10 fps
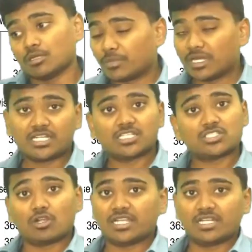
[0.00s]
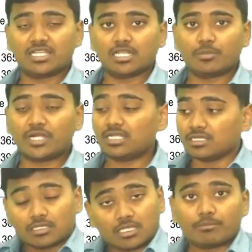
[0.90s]
but it is not integral part,
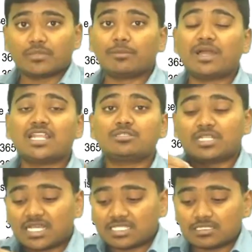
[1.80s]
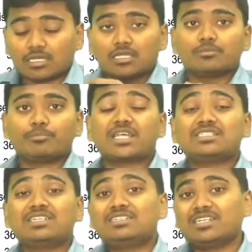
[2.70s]
the management has
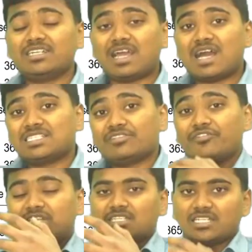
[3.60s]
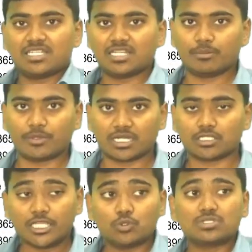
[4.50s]
presented it as if it is an integral part.
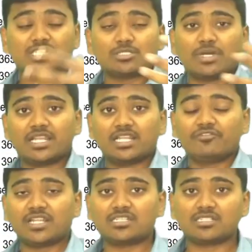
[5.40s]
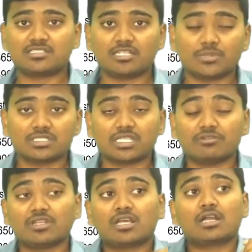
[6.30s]
The users, by reading financial statements, they
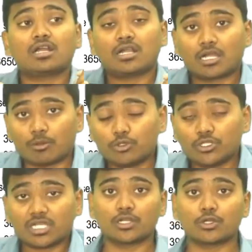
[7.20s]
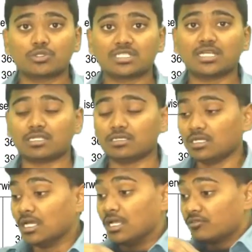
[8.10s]
will come to a conclusion that
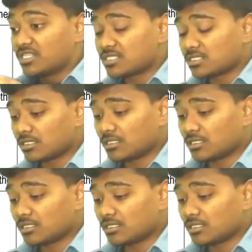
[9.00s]
this